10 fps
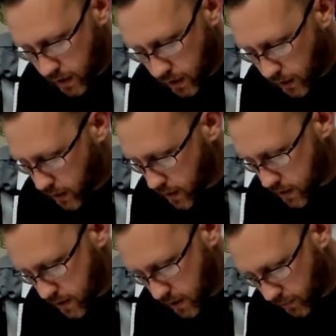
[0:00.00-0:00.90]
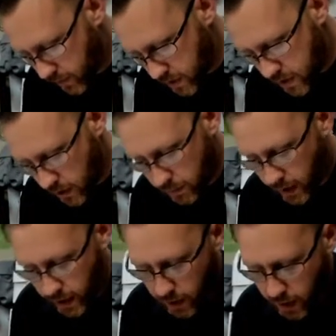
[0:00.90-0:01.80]
A lot of this stuff gets done by
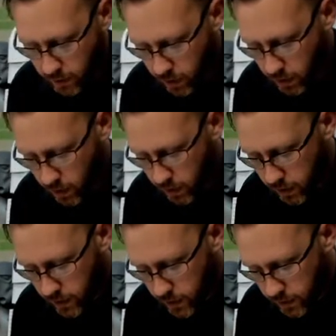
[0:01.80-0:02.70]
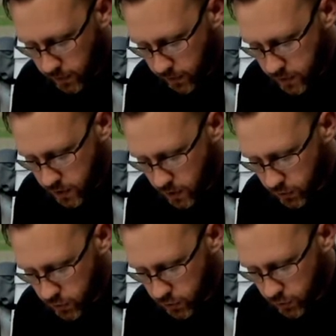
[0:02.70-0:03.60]
eyeball. There's no
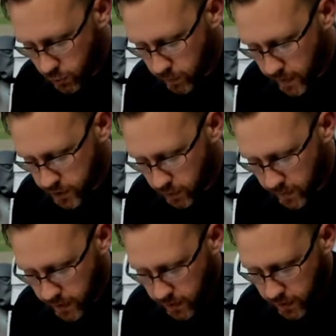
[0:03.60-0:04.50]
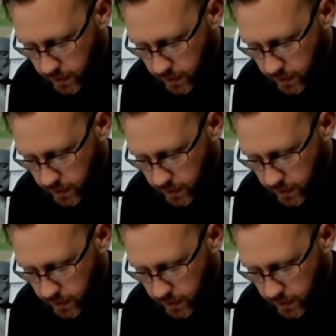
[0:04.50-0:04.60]
true measurement.